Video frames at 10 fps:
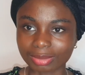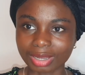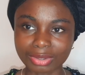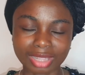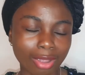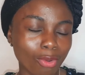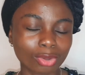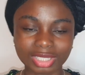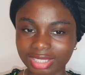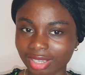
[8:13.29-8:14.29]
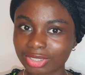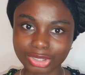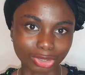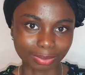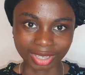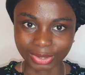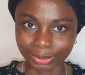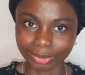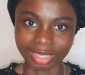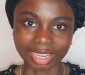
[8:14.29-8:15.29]
I was like, oh, this sounds super
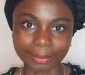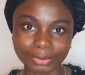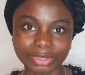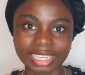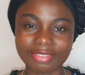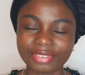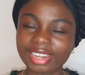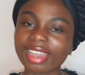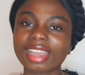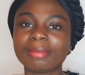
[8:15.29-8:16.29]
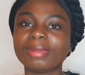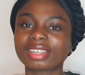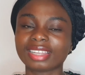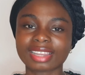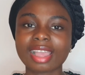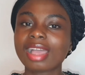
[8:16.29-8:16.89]
cool, like I'm gonna get a very high mark, like